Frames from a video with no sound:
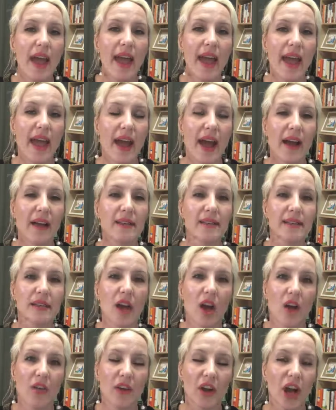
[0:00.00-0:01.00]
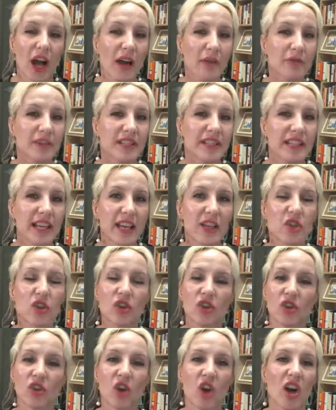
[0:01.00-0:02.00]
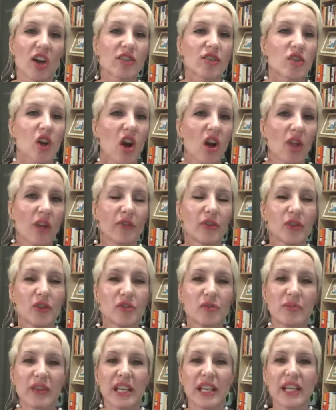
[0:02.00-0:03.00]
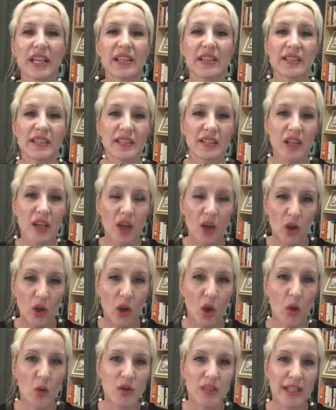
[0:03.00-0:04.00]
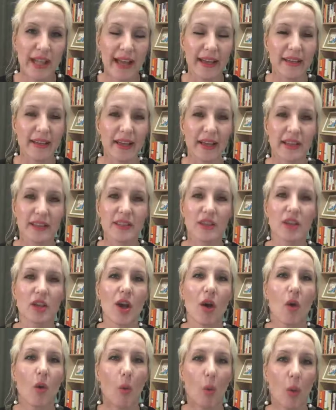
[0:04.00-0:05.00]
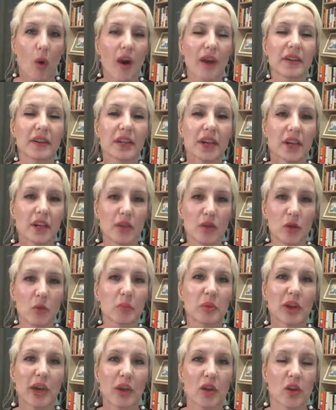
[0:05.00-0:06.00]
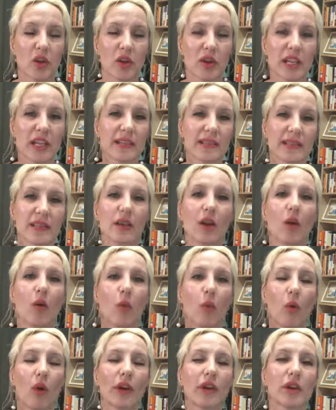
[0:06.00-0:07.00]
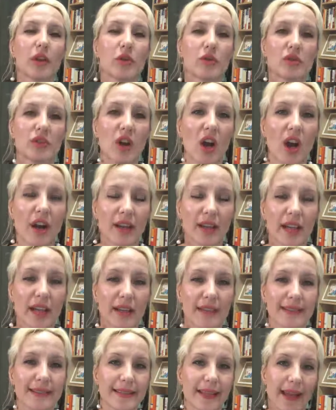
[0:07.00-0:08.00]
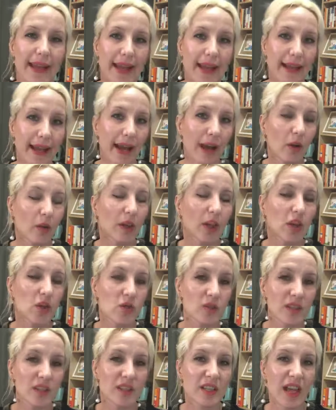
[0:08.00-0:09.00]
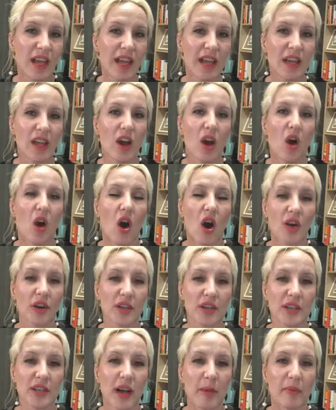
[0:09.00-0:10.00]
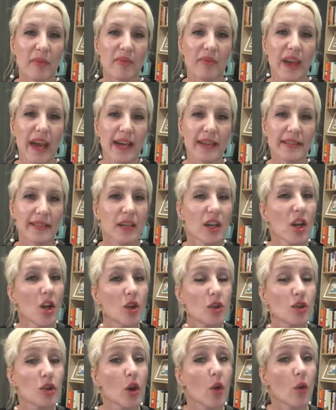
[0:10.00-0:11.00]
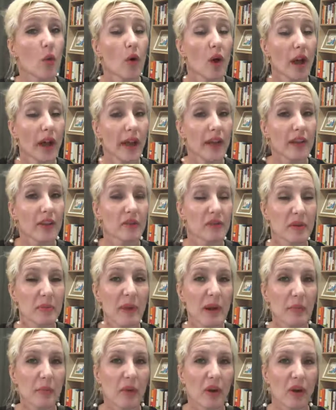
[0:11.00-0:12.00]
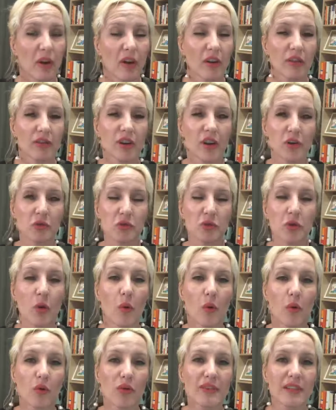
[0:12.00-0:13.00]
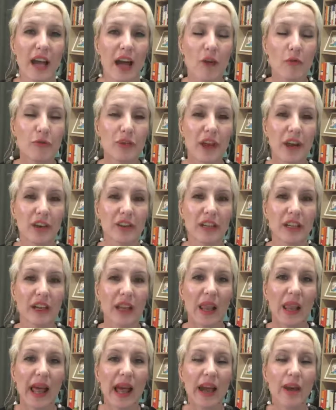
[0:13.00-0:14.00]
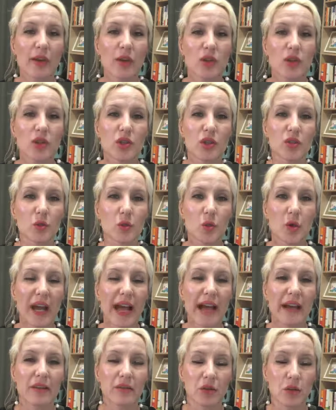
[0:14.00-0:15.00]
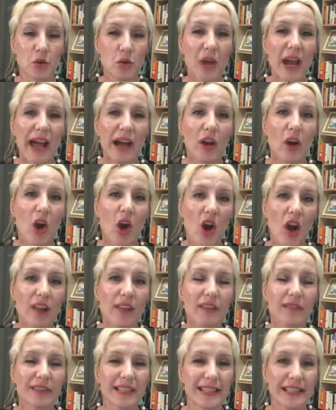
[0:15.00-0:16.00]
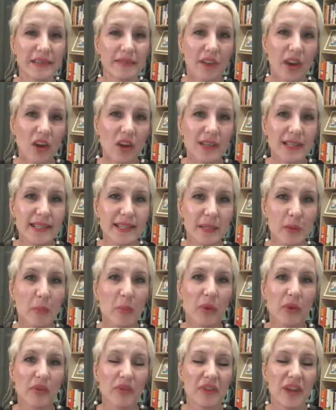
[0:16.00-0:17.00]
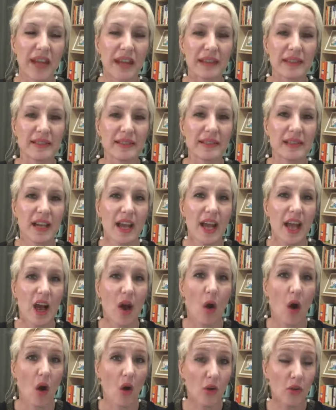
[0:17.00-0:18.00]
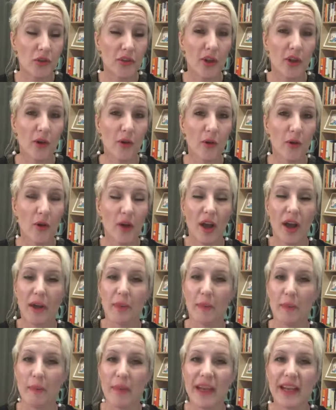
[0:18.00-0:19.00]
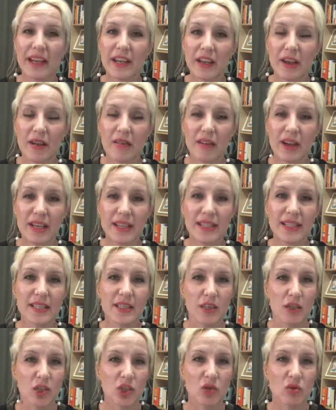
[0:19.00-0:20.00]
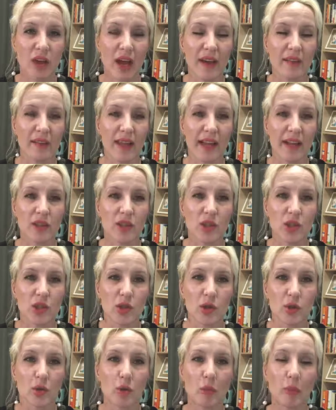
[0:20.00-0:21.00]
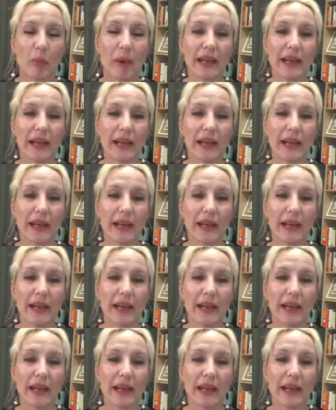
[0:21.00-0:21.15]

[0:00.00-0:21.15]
And the conversation across all of those meetings goes like this. What are your priorities? What are your targets? And how can you stay on the top of that? So remember, there are tools out there that allow you to track all of these very simple things. Although many of us do not like to do.